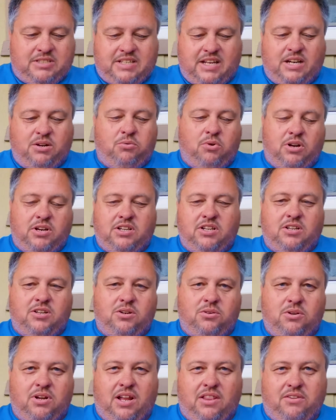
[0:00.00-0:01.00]
said he wanted to
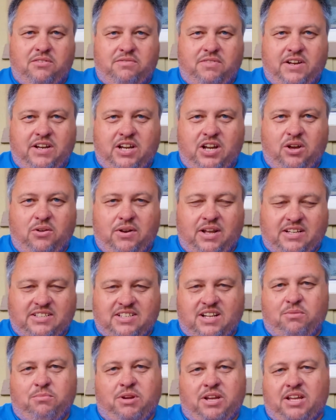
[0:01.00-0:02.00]
do another video next
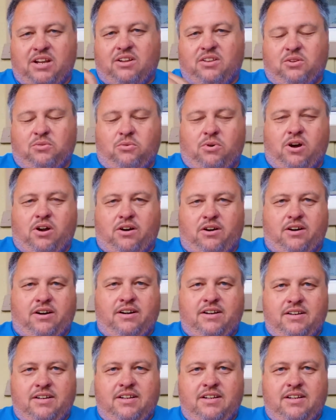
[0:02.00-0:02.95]
time we get on the water,